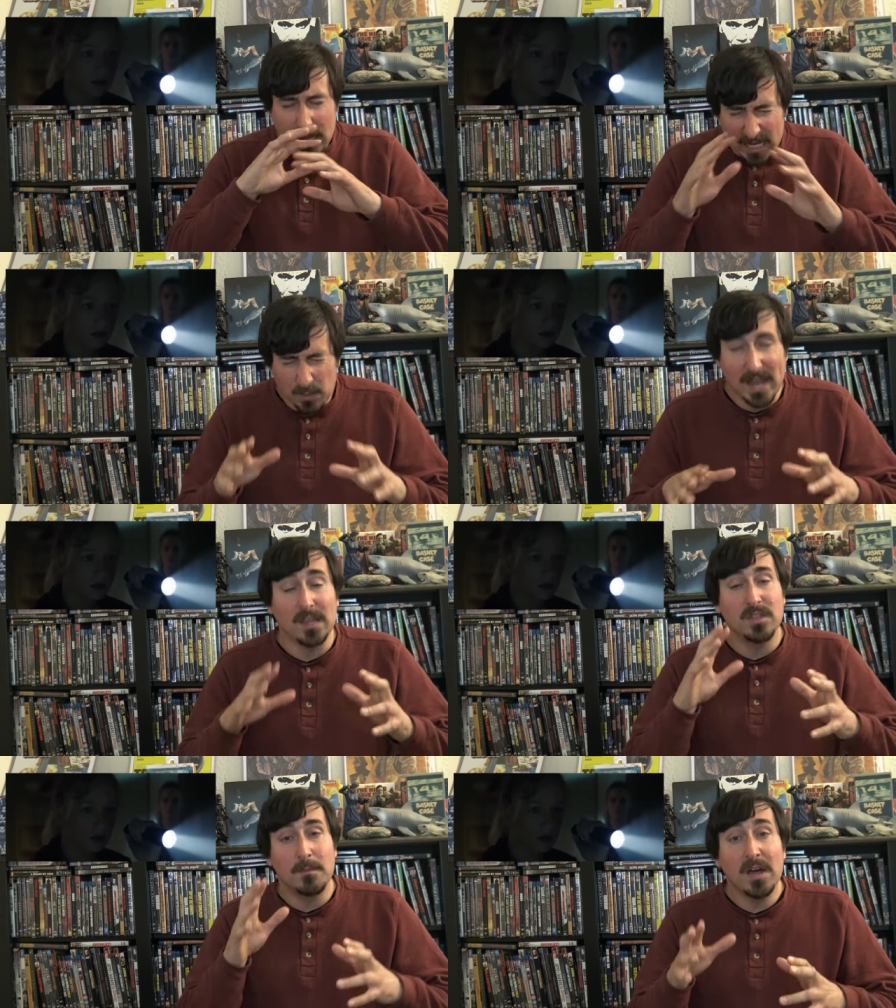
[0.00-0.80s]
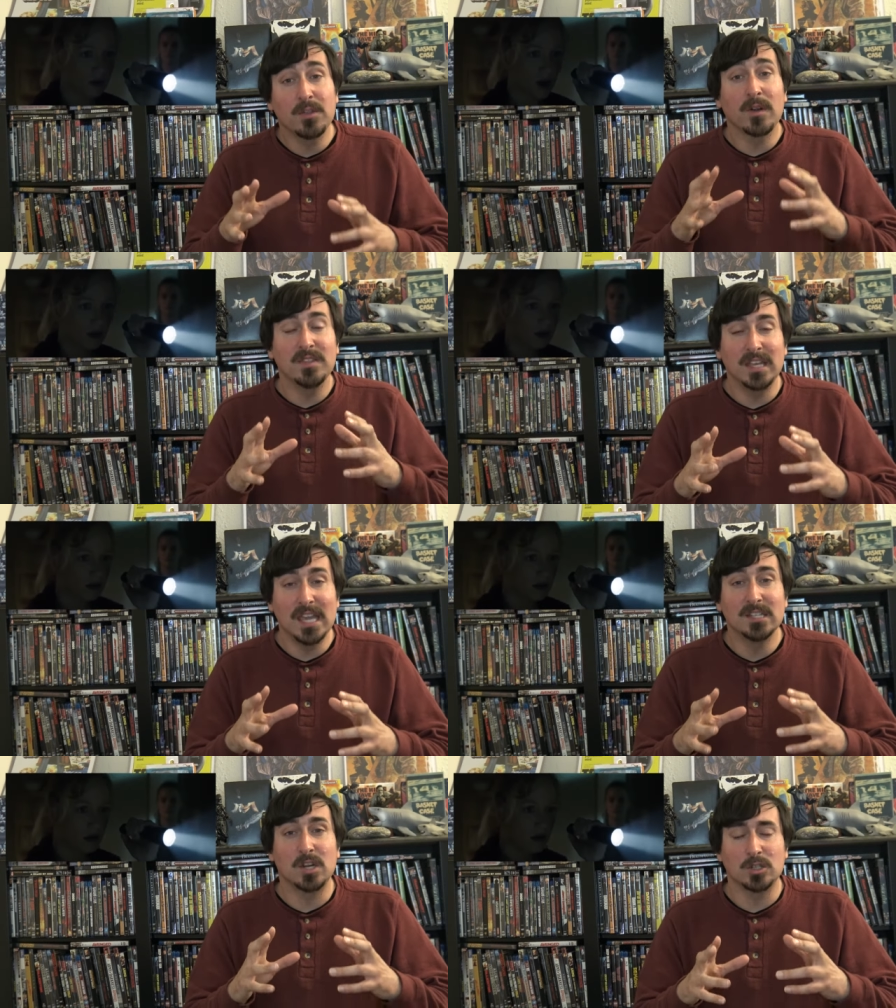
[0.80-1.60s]
Anyway, the mother and the
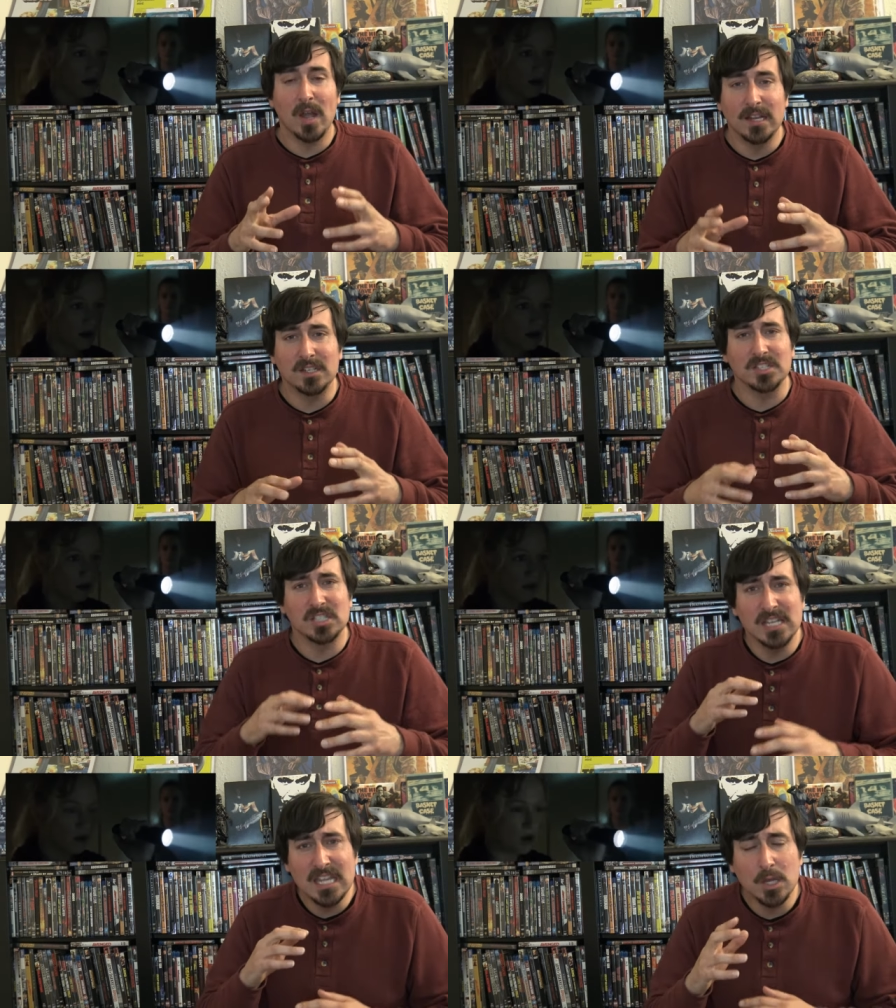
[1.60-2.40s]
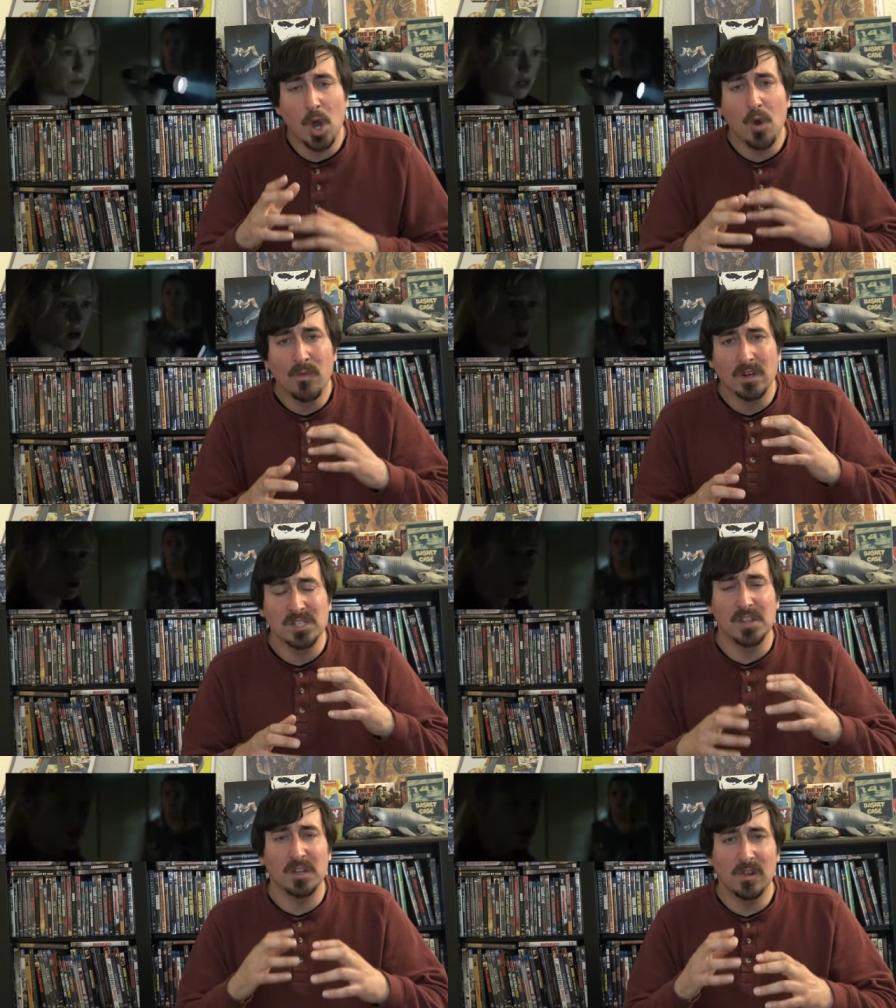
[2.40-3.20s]
kids are trying to sneak over
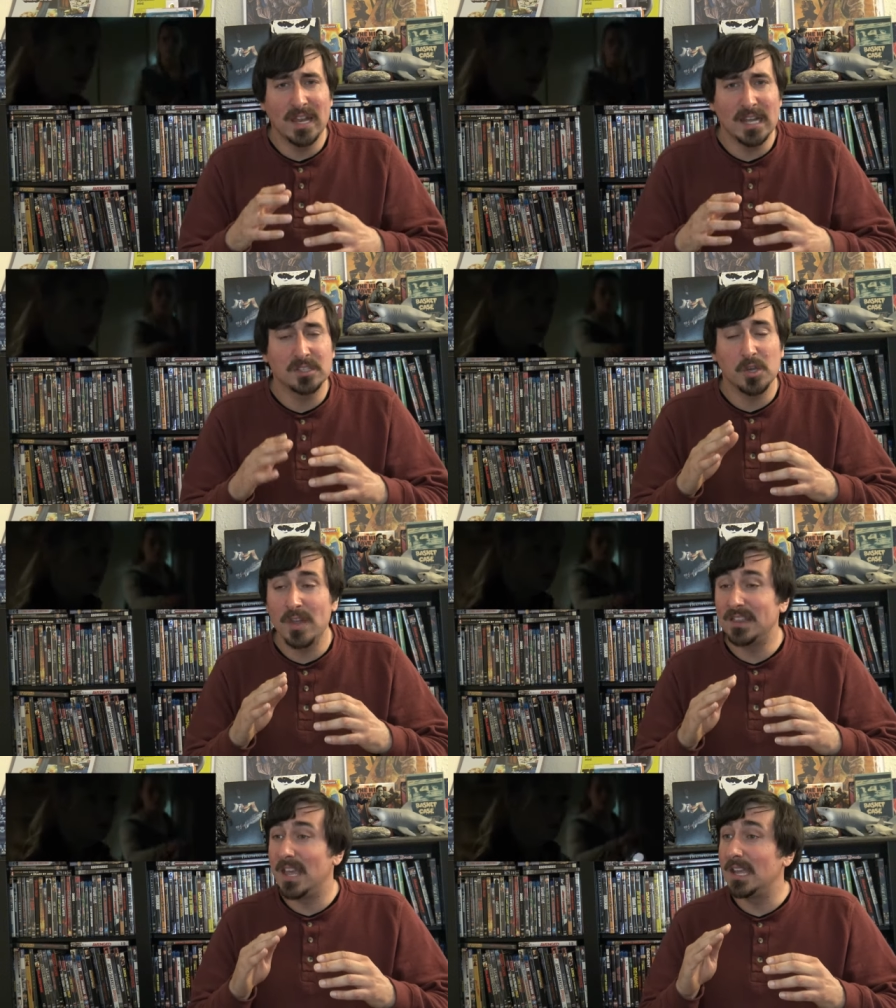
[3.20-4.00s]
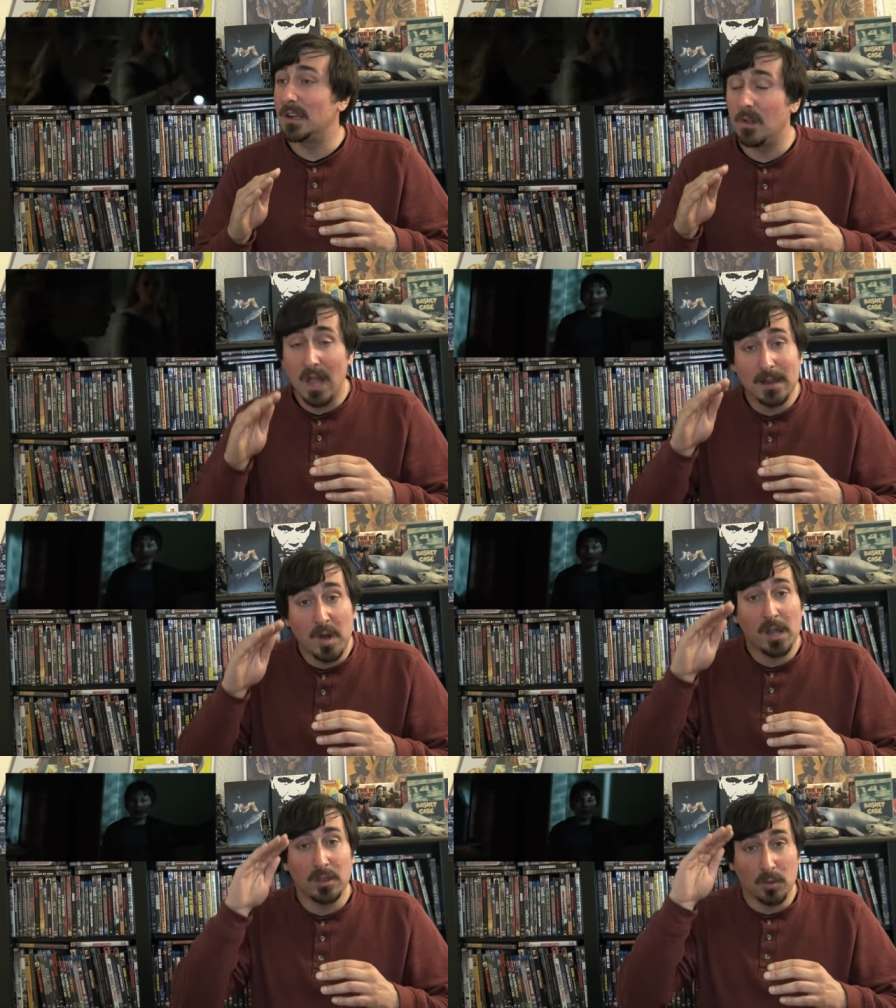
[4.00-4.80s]
to the clinic so that they can climb
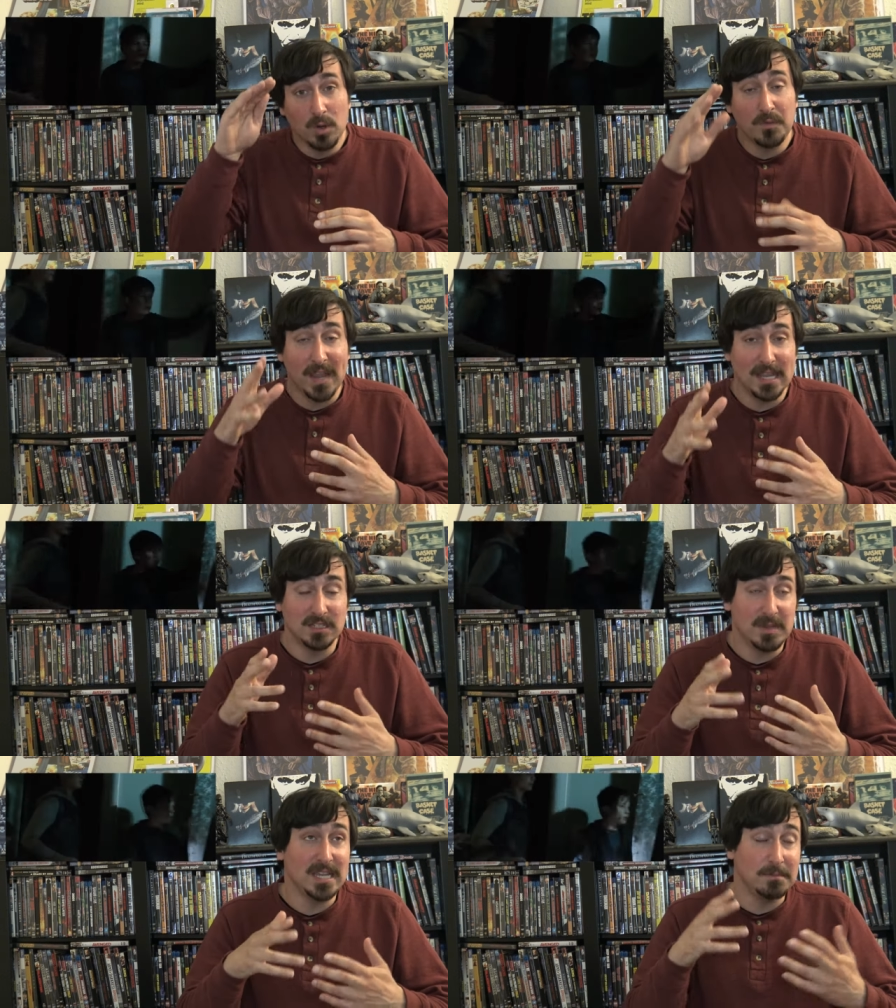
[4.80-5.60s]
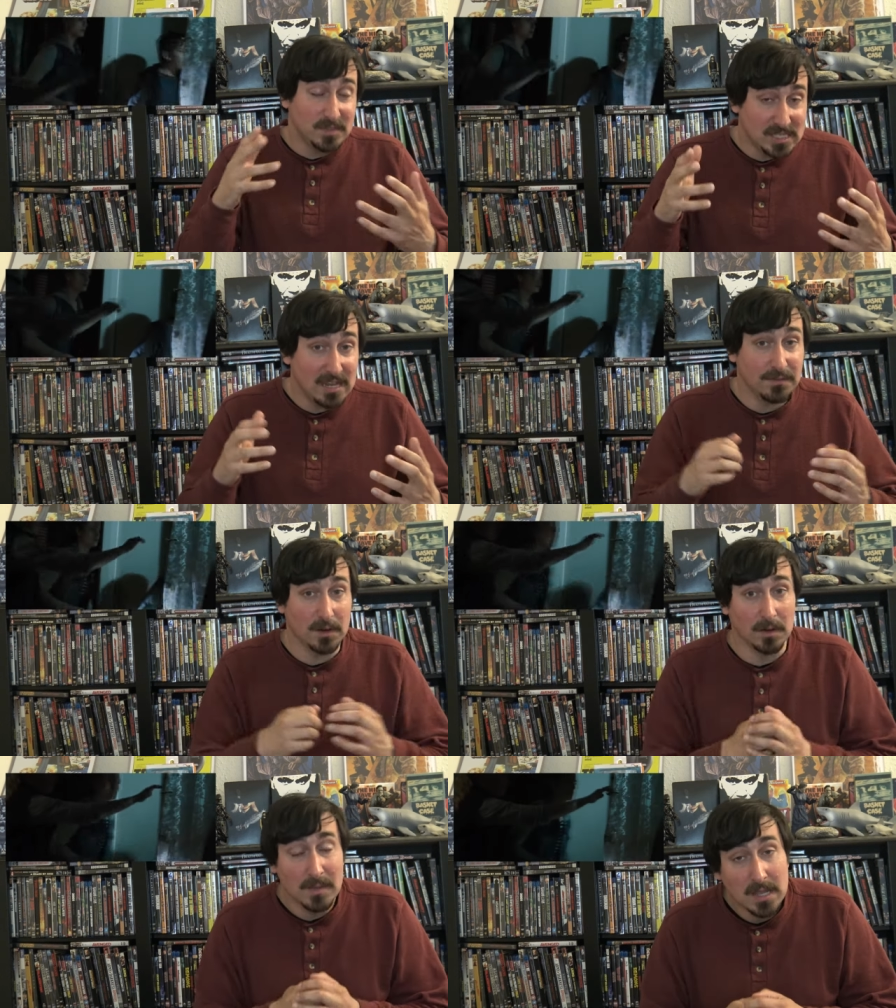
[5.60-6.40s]
on the roof and be
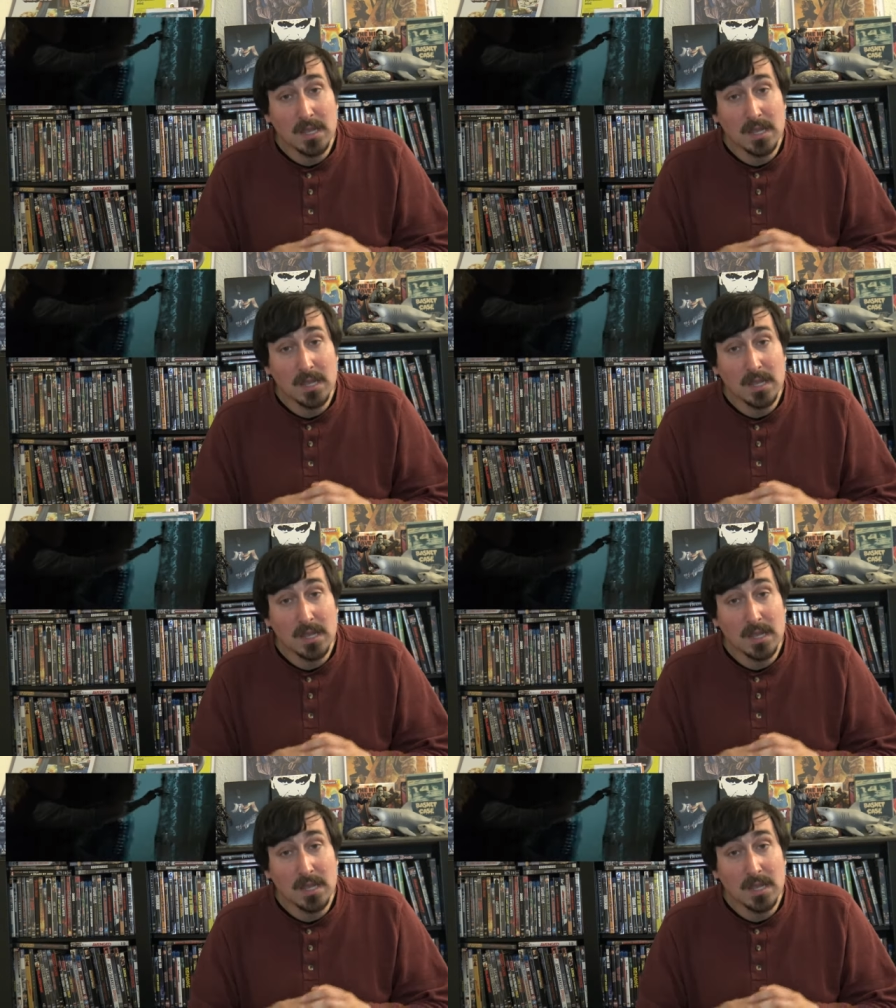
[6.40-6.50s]
safer.